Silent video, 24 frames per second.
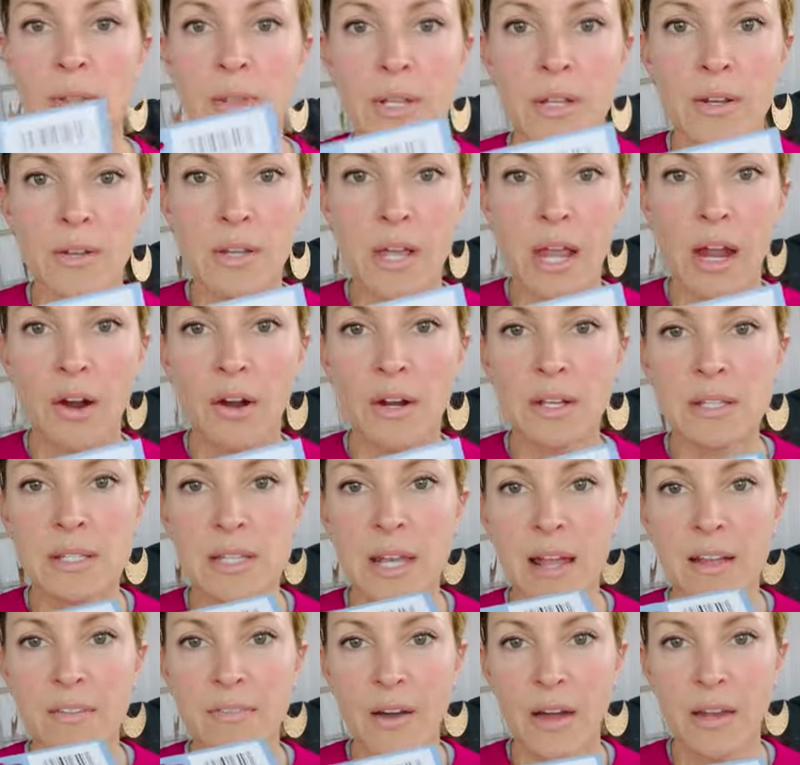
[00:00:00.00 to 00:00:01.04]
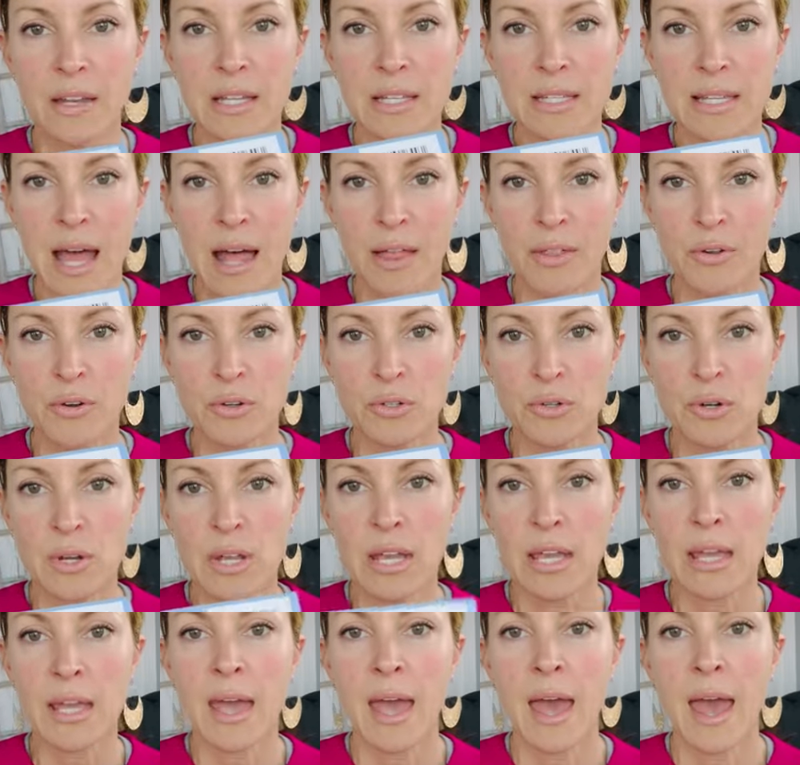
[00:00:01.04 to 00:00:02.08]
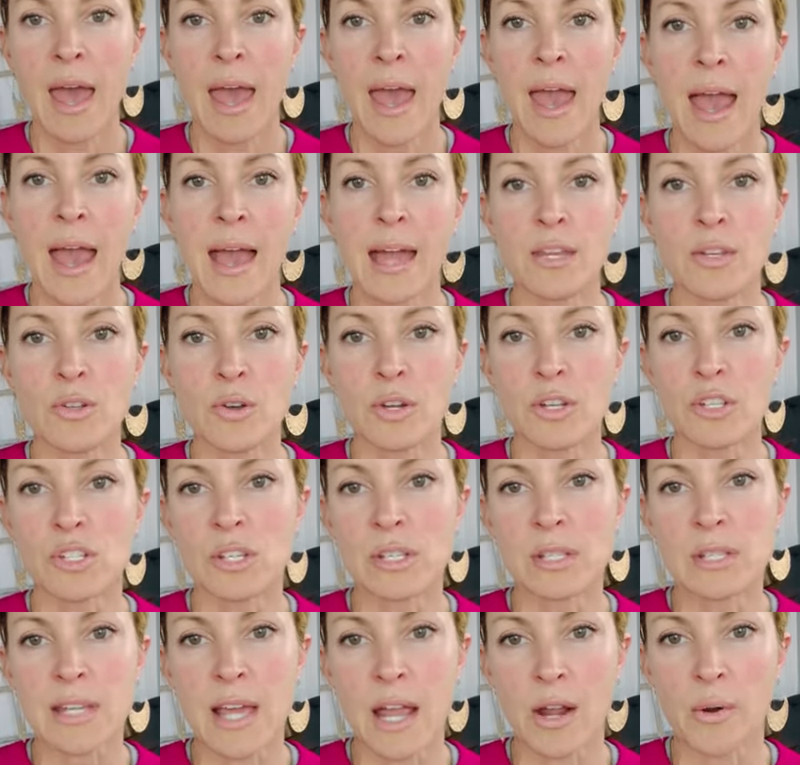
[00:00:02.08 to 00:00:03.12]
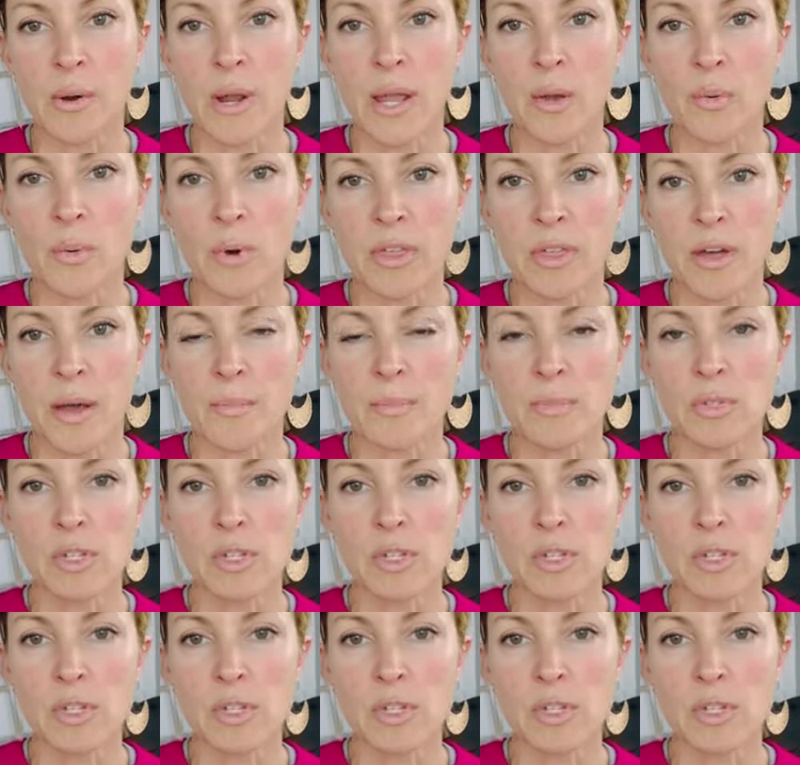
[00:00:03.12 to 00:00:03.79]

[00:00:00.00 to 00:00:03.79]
little carrots that I found at Dollar Tree, and you can just decorate with them.